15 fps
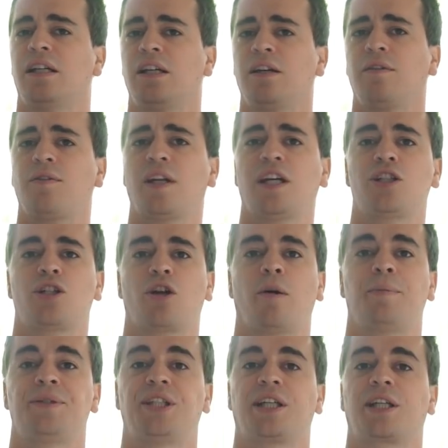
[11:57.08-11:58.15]
If they show a
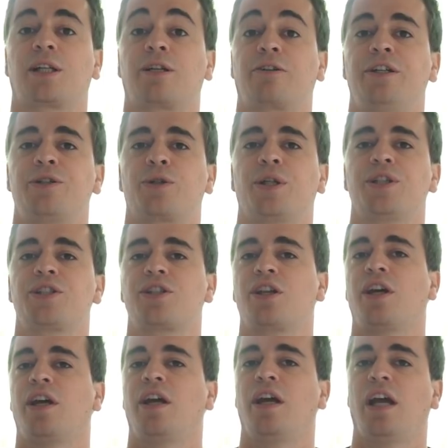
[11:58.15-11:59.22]
particular interest
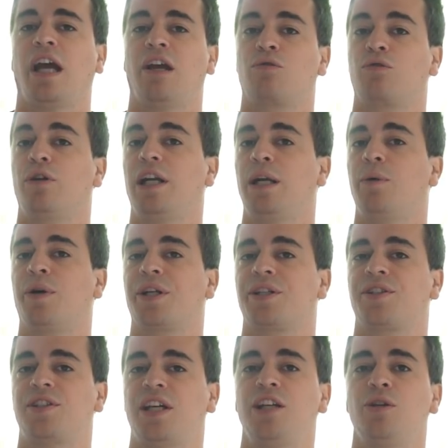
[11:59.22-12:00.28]
and really want to
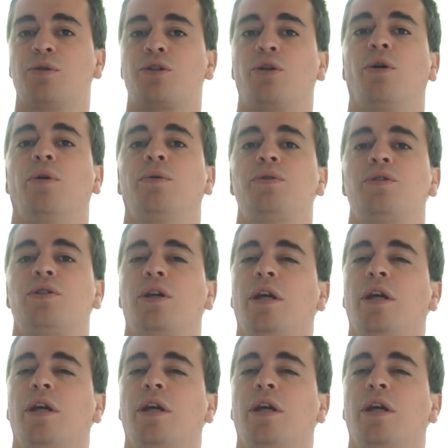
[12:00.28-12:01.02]
see your tools,